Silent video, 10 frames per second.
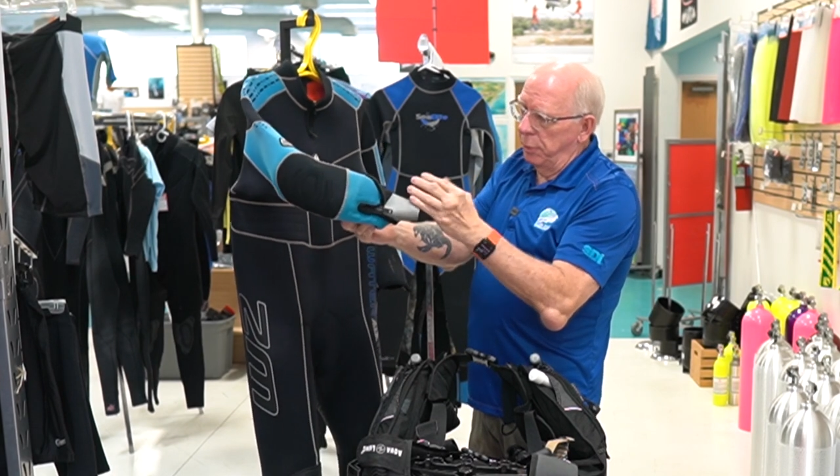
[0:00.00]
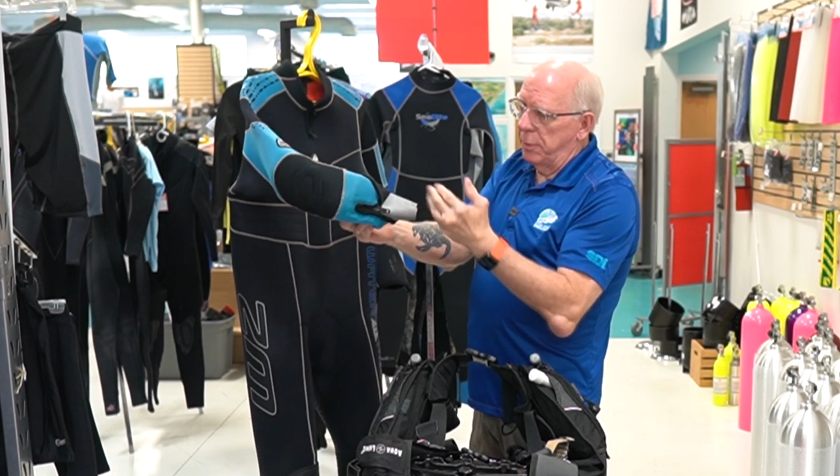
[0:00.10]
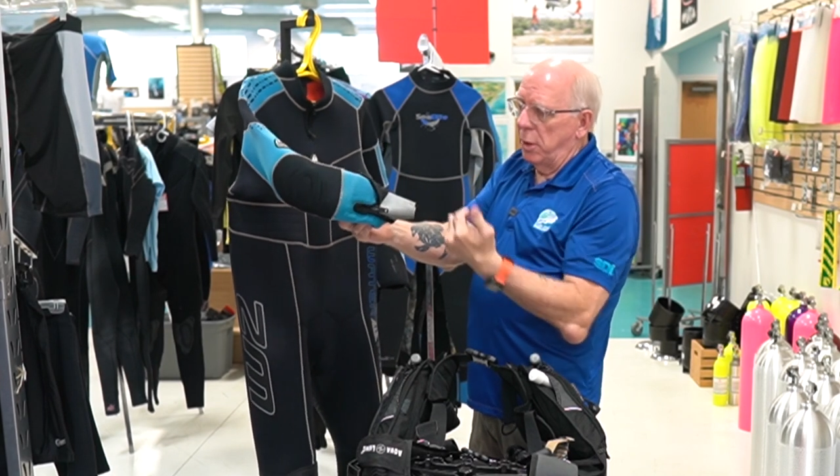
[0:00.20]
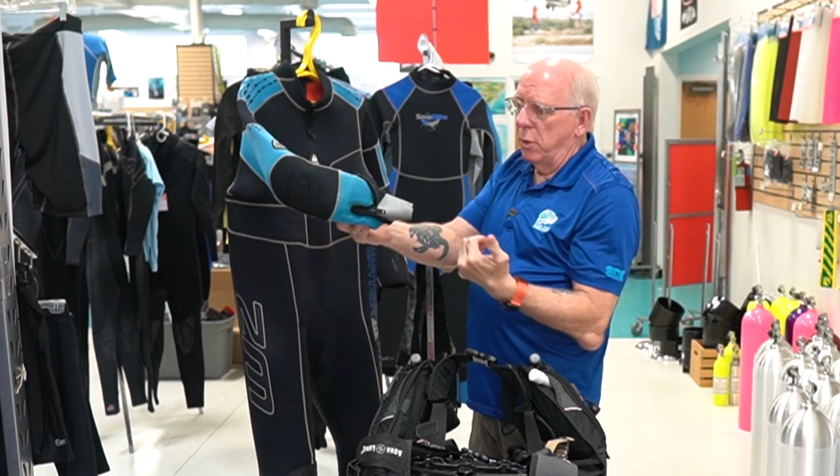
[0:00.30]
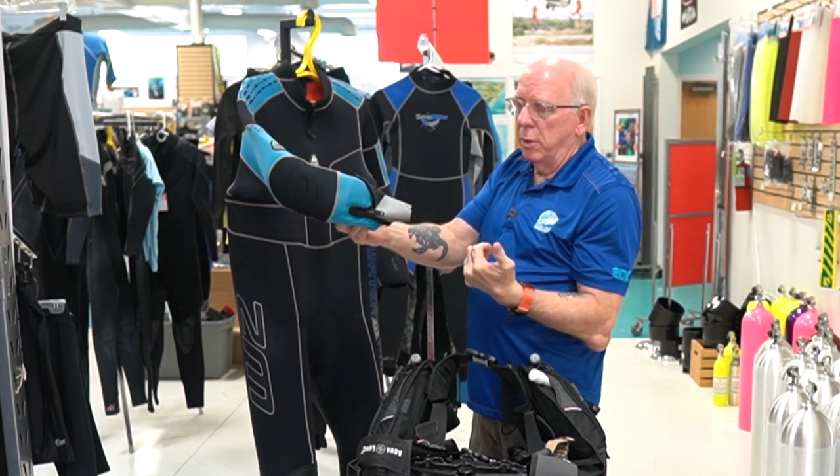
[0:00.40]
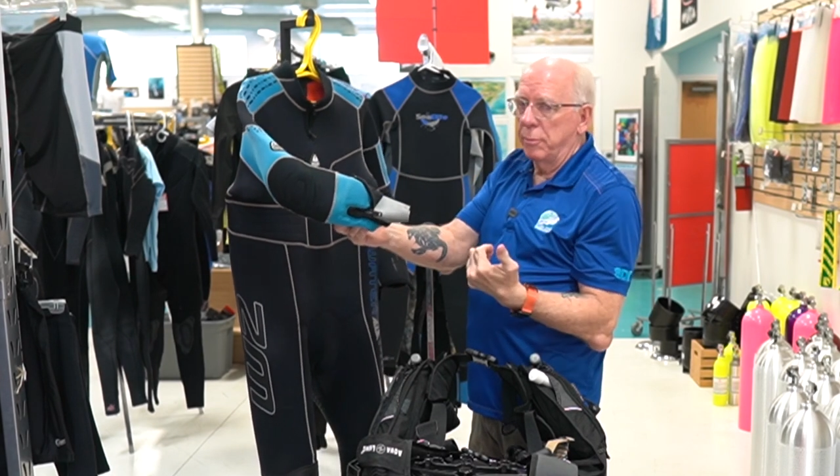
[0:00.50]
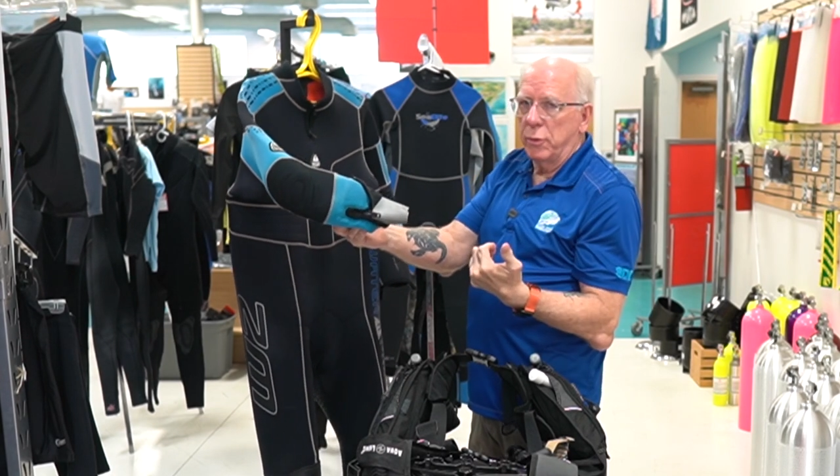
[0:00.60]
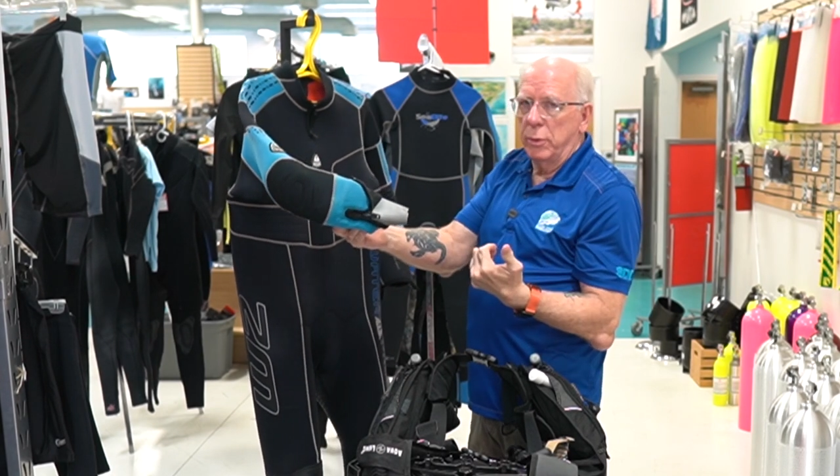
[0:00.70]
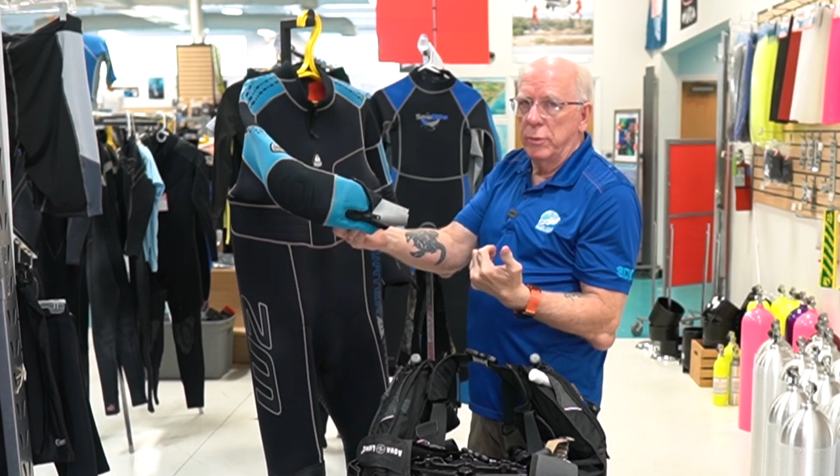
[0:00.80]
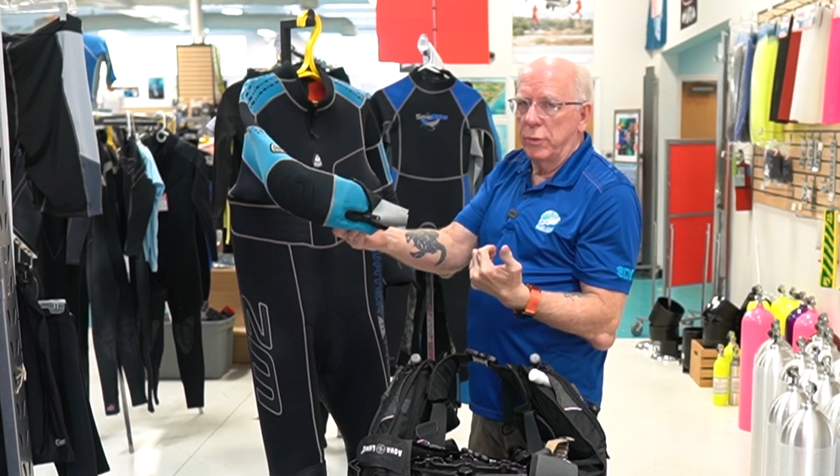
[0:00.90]
my arm
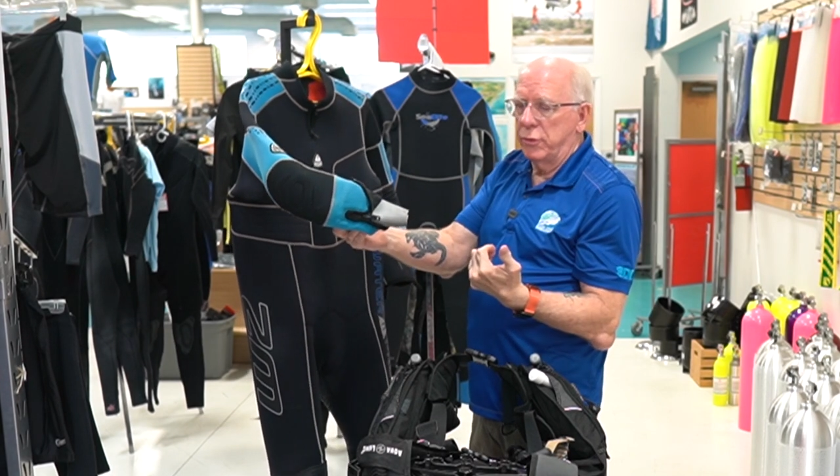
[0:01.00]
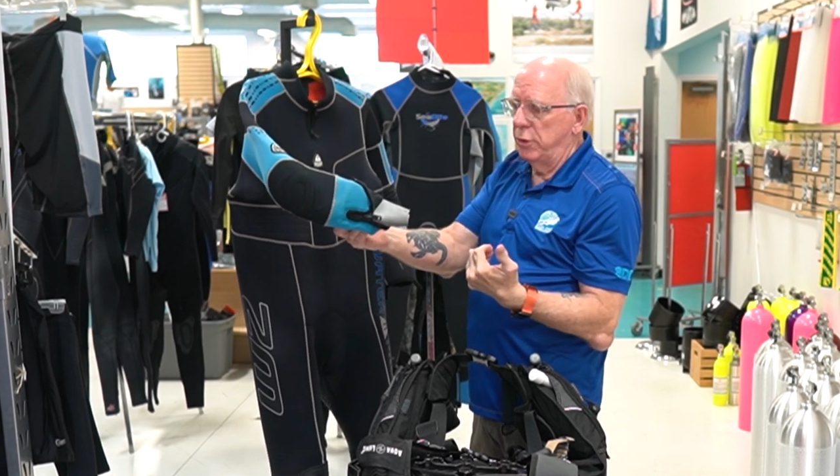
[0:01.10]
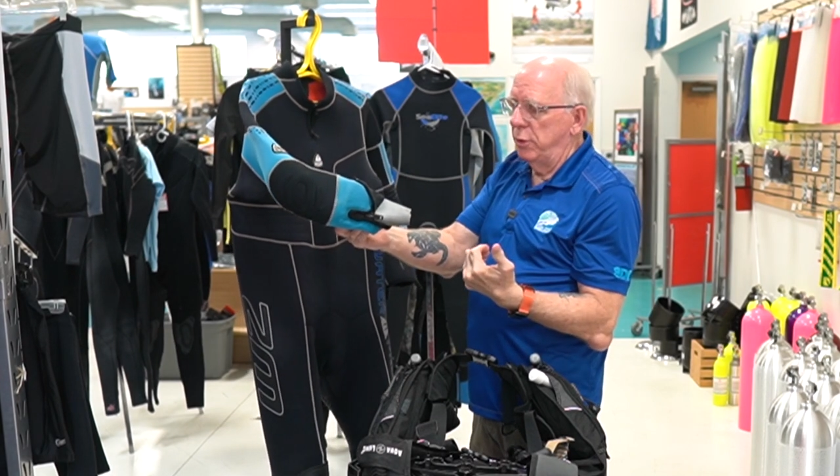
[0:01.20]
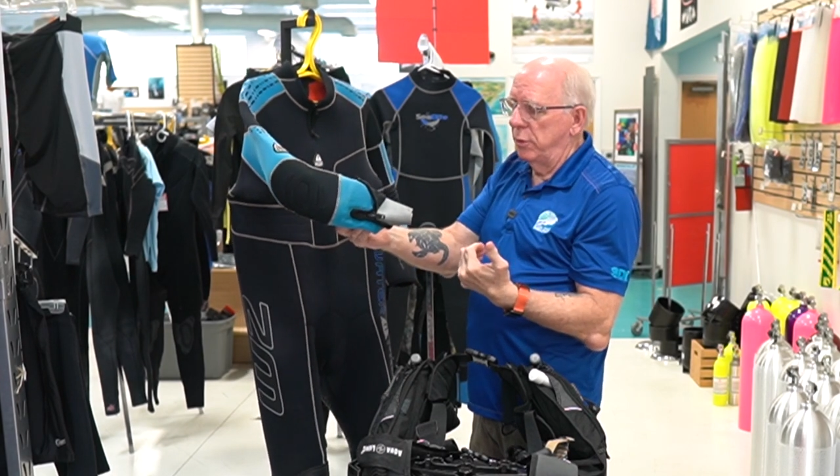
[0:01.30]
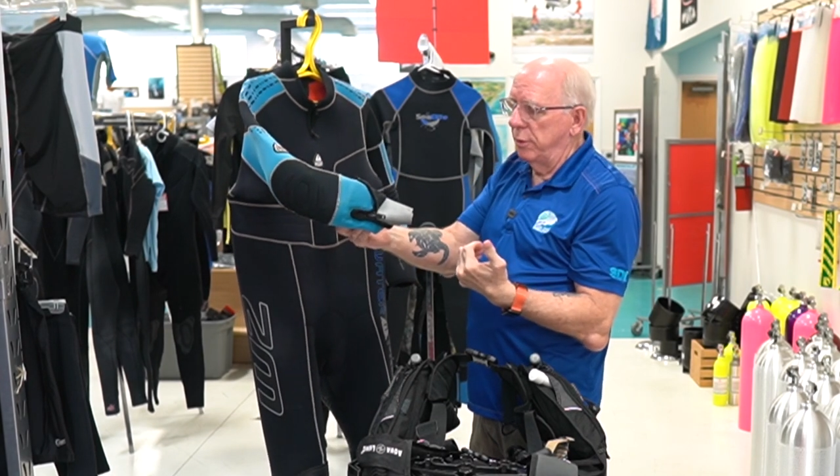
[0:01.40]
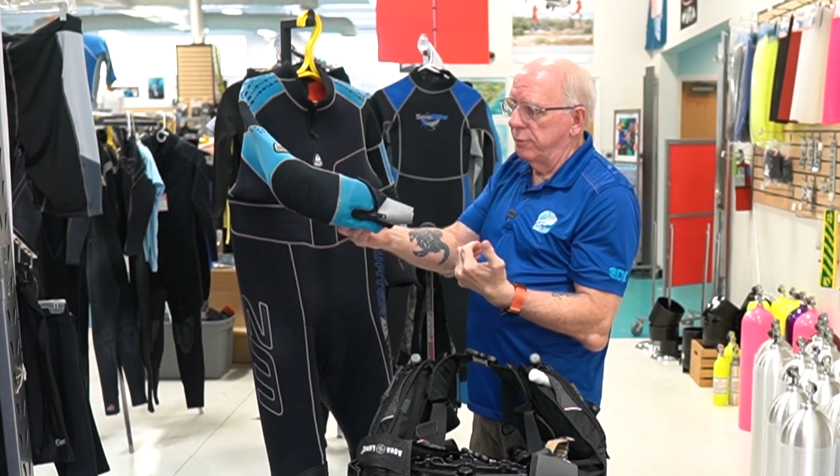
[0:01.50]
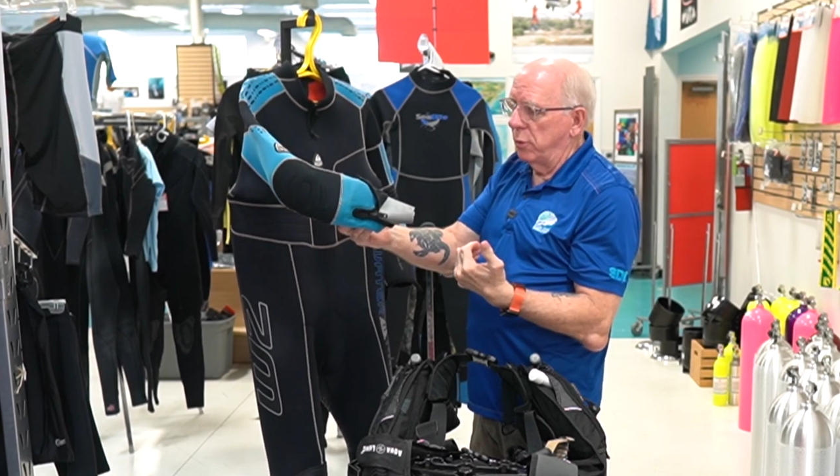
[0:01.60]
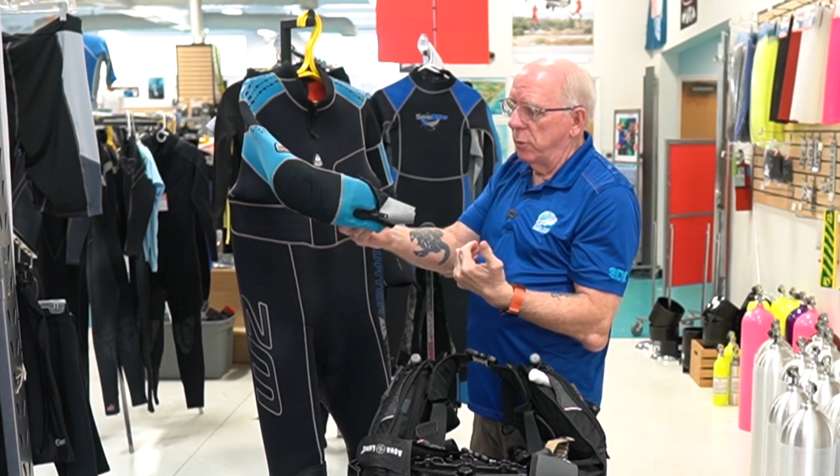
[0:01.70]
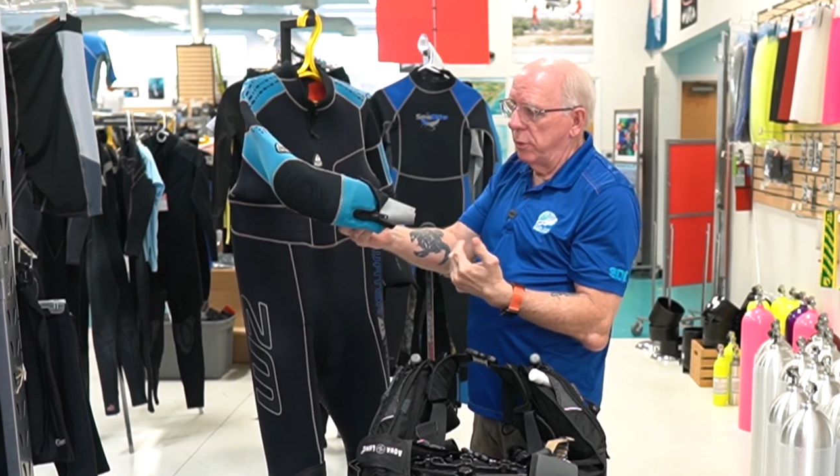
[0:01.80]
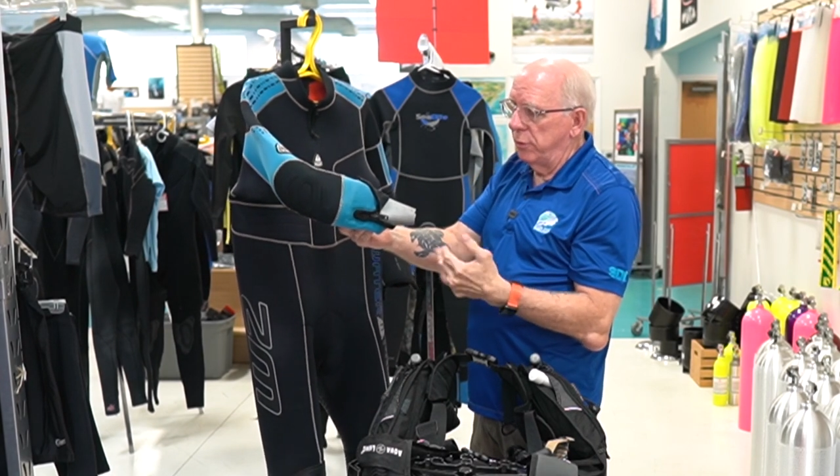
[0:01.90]
through the suit, of
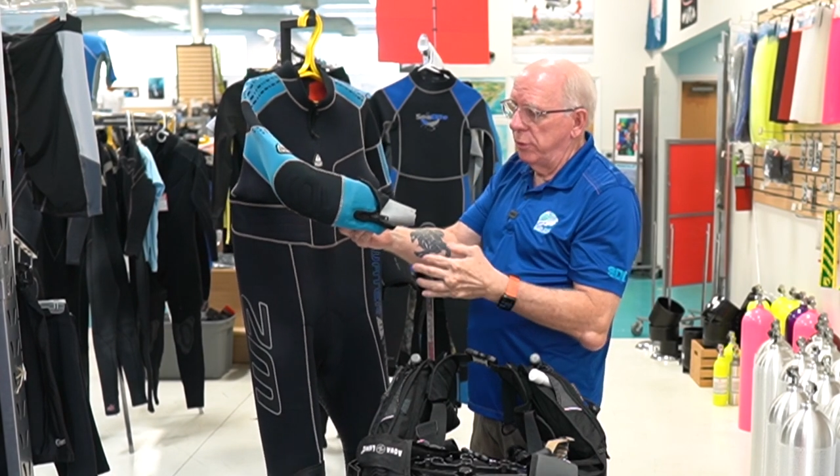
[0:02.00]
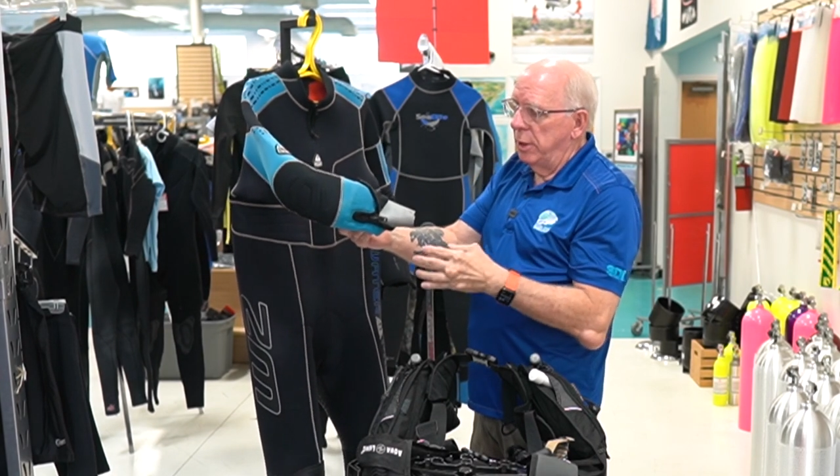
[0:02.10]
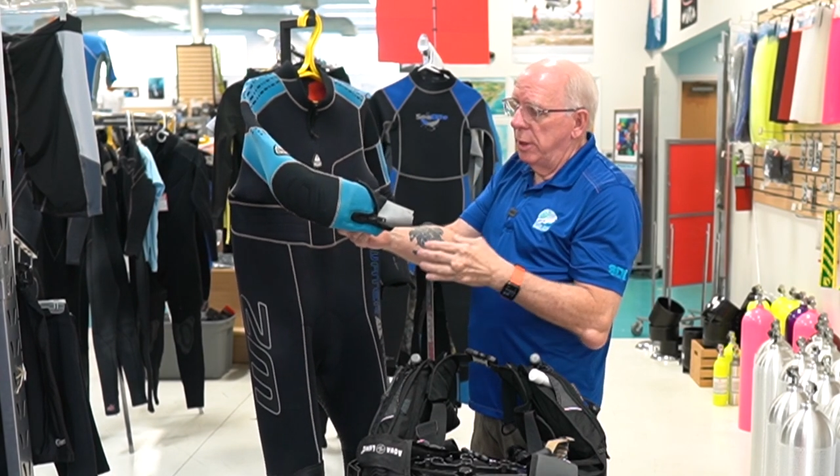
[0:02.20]
course,